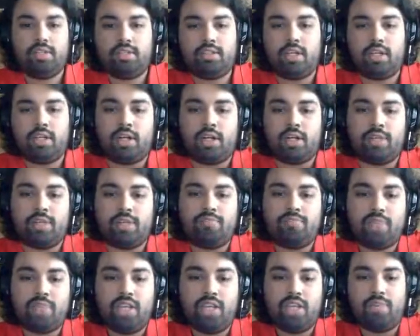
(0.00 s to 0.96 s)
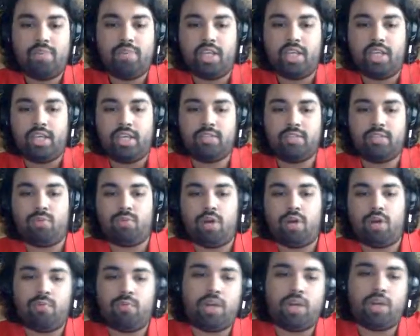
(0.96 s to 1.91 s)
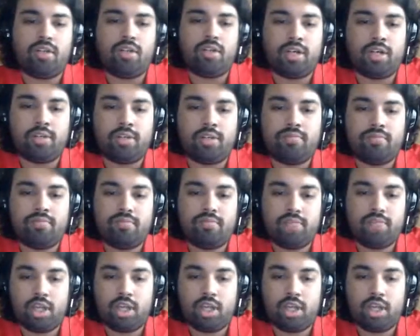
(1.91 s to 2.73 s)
the PDP is one of the